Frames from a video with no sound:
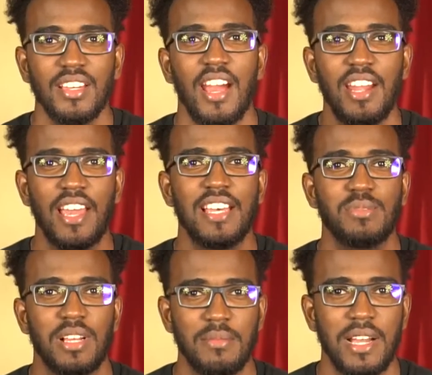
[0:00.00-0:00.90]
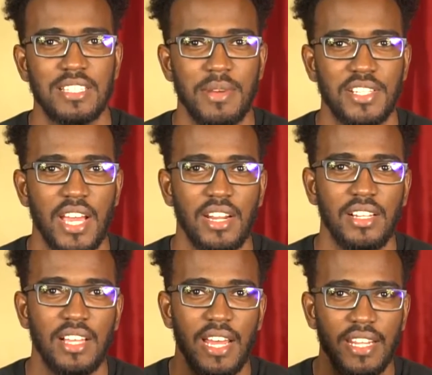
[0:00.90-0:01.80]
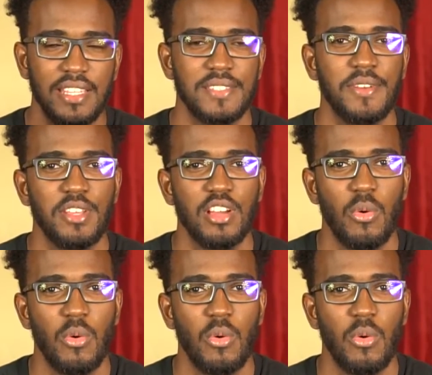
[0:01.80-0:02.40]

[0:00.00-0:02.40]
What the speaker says: Alright guys, welcome back to my channel, and in this video